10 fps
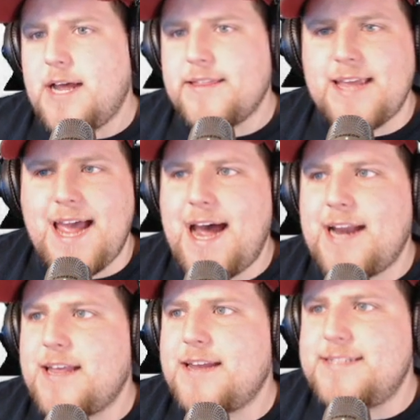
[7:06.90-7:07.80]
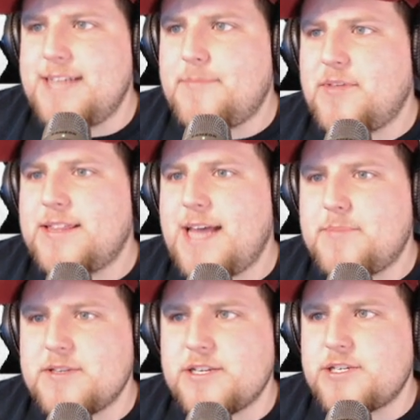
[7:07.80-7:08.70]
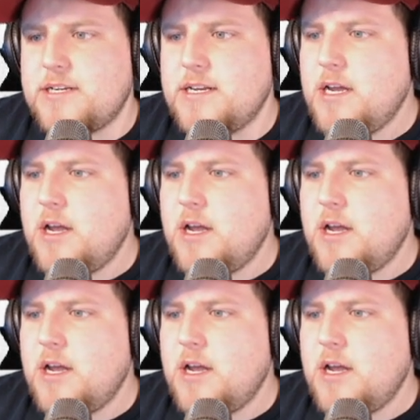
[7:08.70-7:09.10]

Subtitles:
think adding depth at that position